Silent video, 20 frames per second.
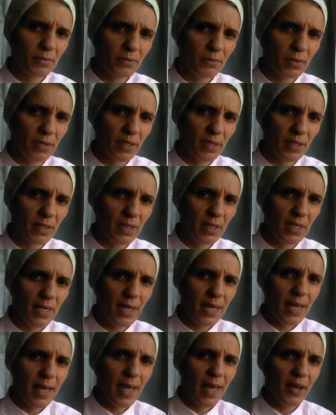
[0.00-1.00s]
Okay,
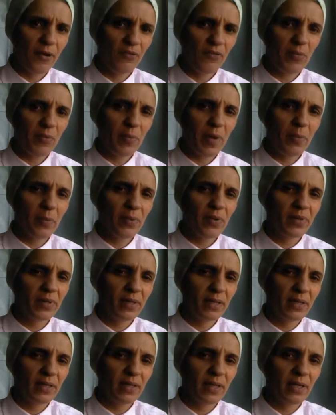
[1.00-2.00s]
and remember
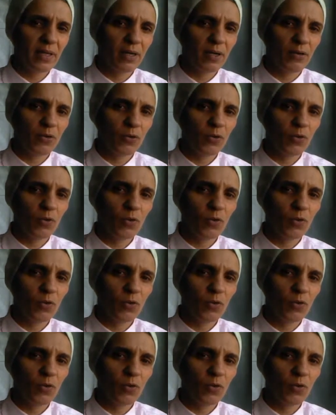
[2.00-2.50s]
that they are